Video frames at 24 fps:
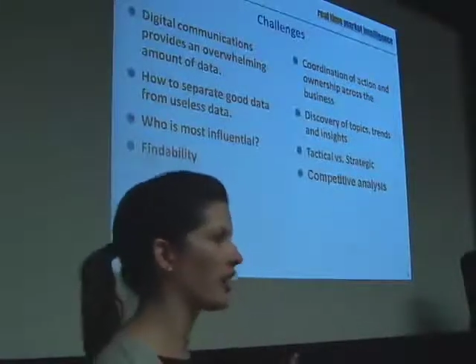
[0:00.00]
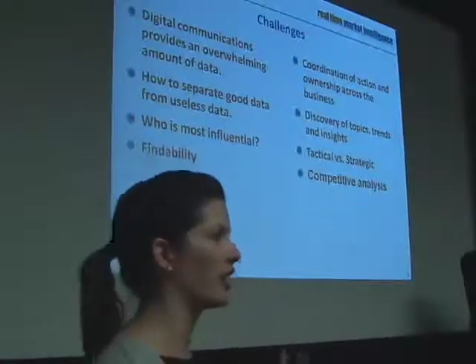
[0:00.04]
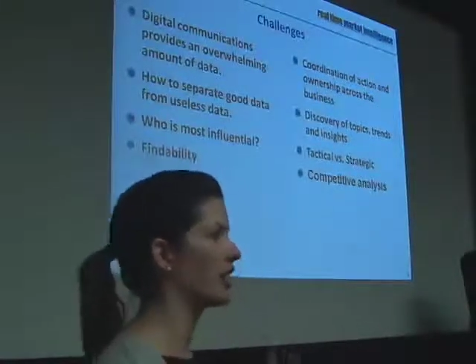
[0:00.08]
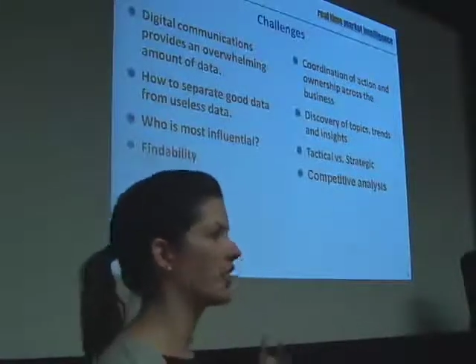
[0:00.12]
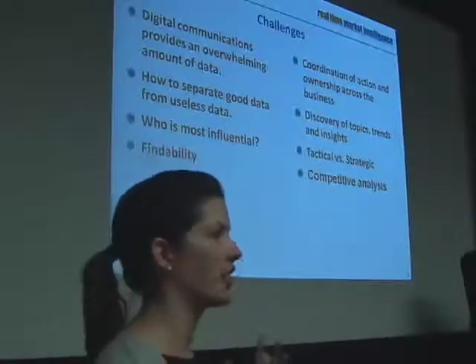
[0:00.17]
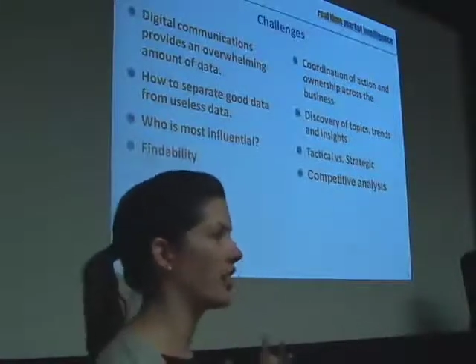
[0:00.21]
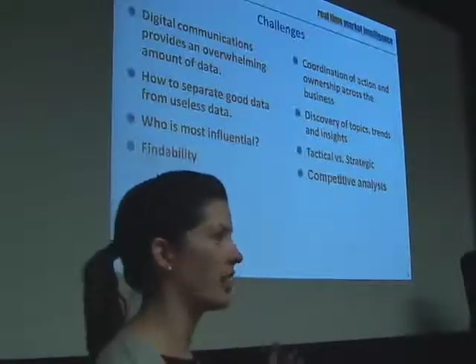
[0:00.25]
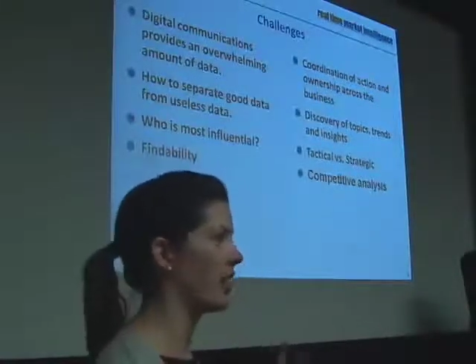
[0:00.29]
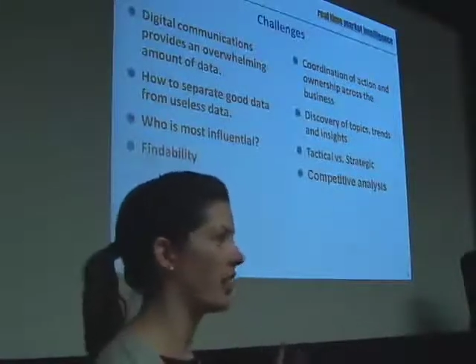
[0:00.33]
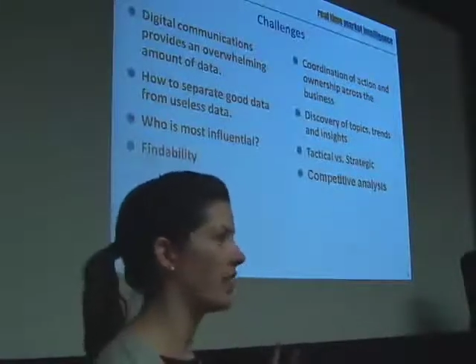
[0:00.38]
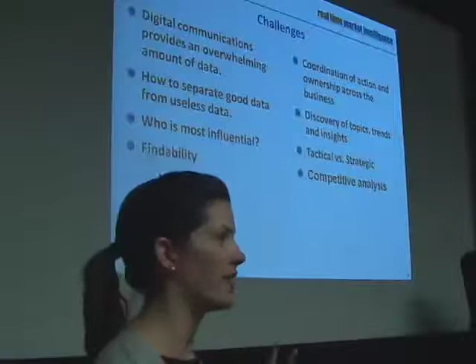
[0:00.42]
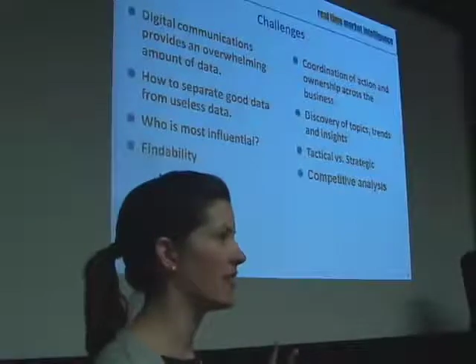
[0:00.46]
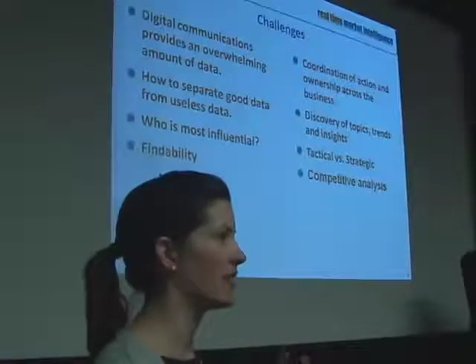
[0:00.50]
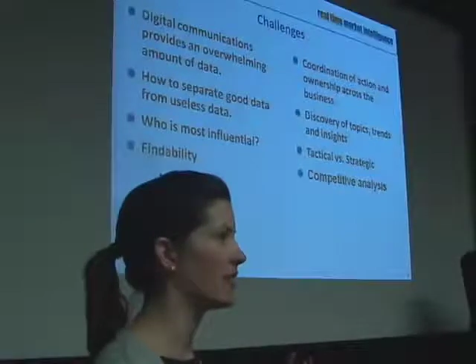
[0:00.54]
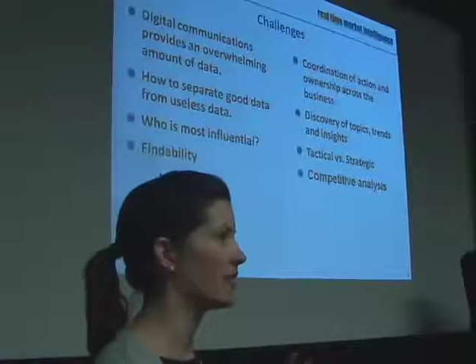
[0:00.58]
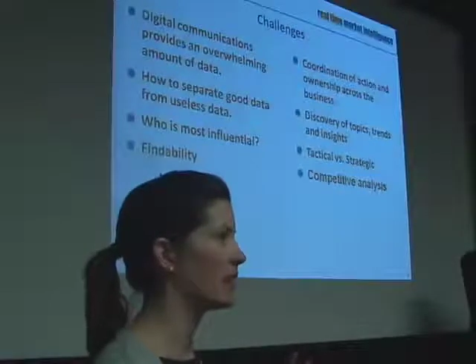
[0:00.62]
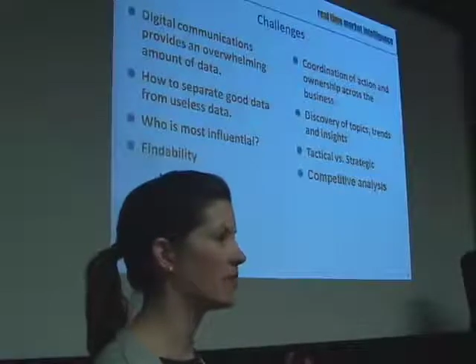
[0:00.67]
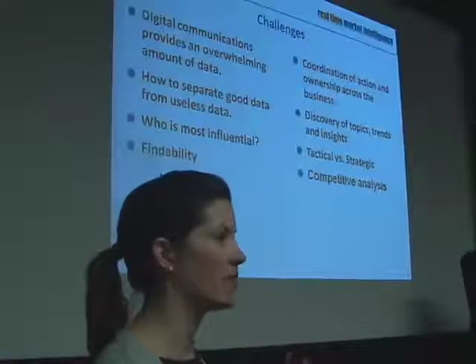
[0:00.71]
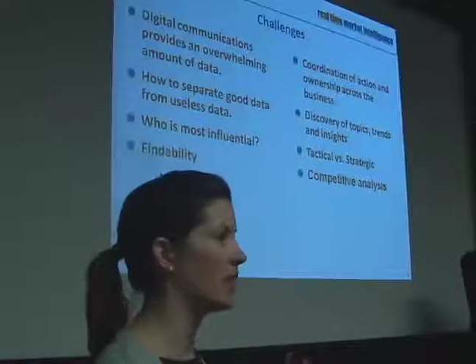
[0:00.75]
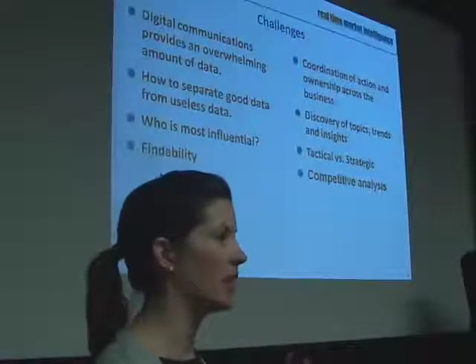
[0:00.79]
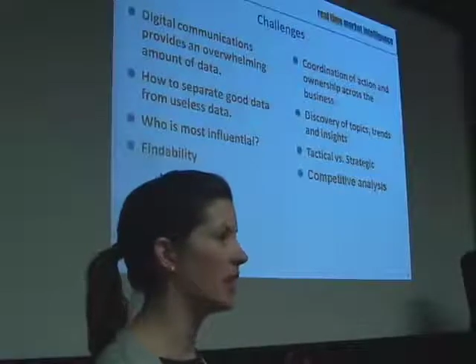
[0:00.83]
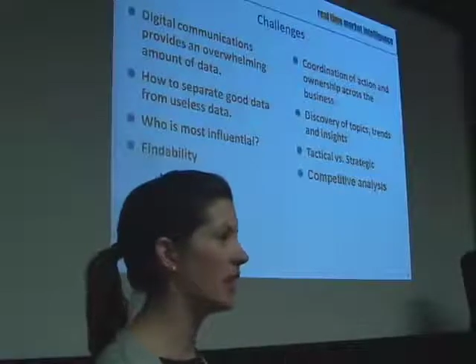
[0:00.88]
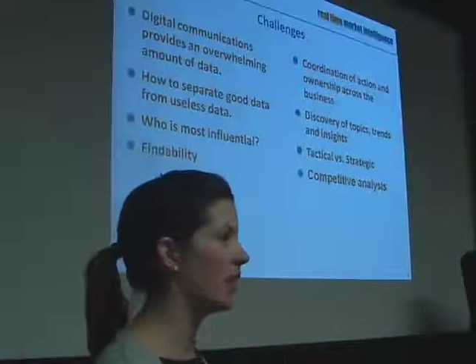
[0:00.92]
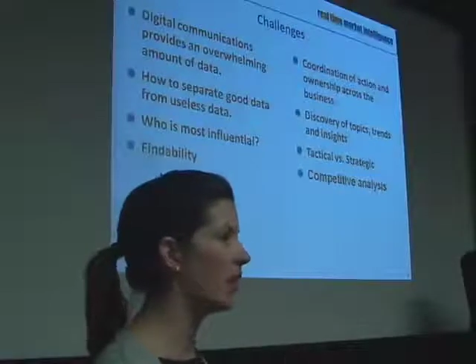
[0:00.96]
every day that's
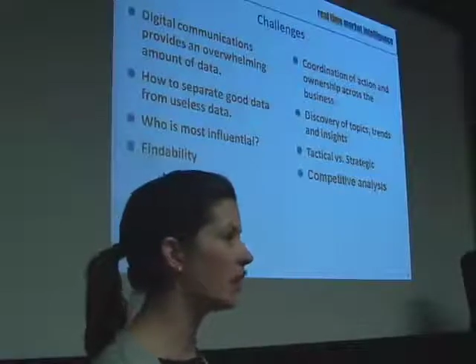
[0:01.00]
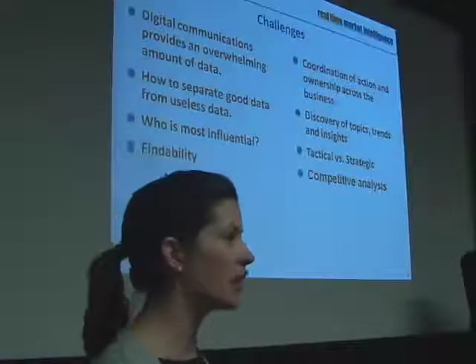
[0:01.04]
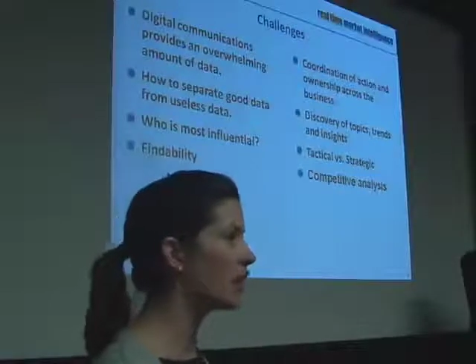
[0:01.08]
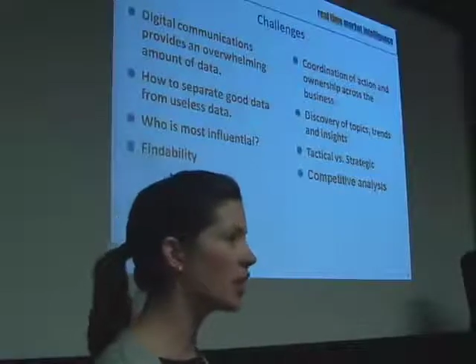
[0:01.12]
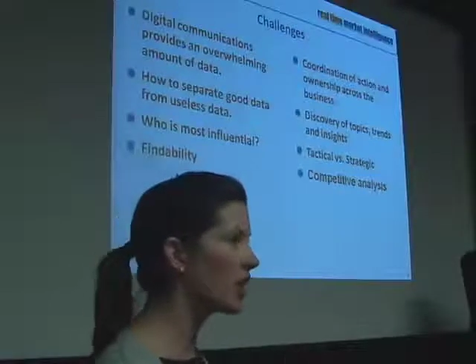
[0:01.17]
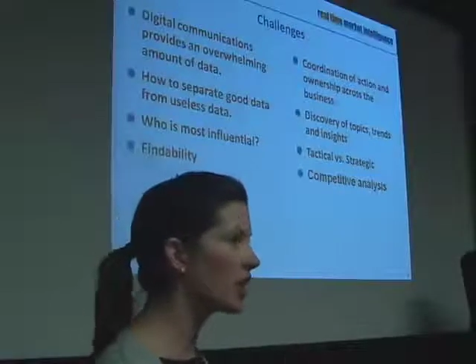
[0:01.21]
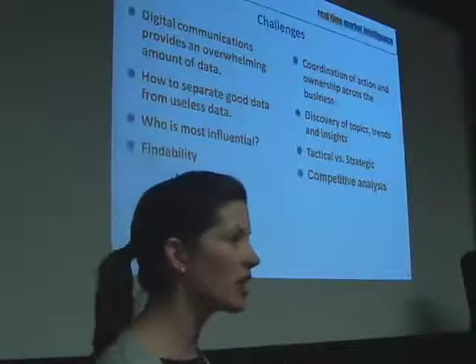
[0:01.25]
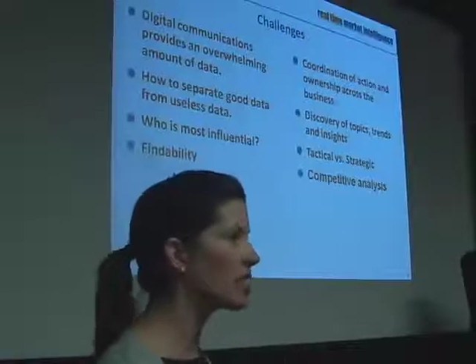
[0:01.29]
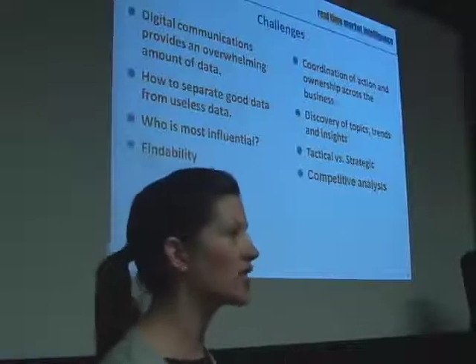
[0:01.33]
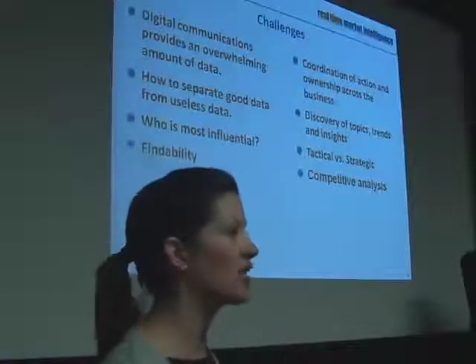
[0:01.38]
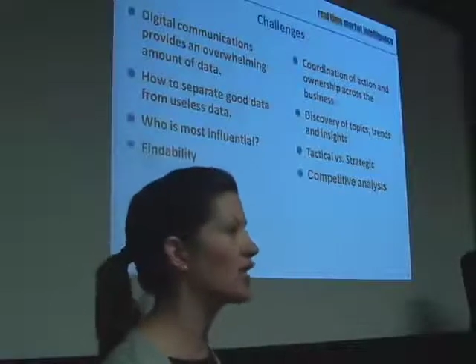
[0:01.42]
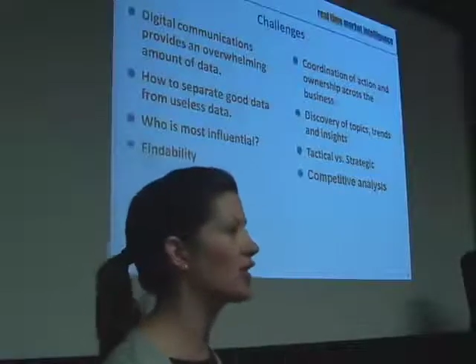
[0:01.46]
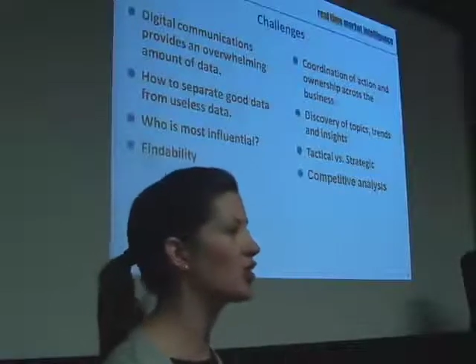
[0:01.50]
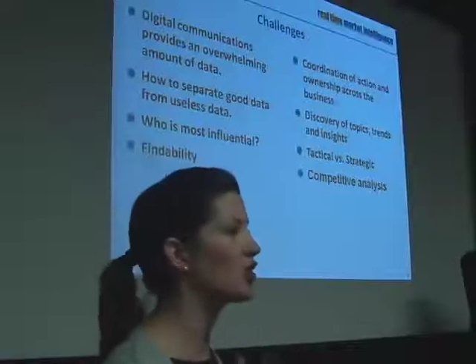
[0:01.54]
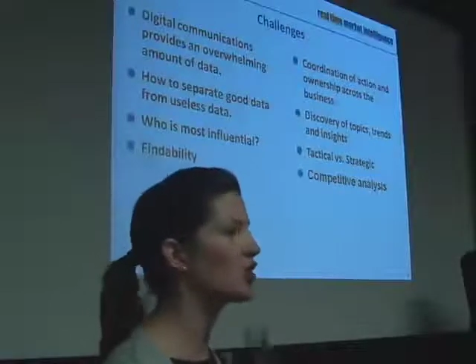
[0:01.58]
been increasing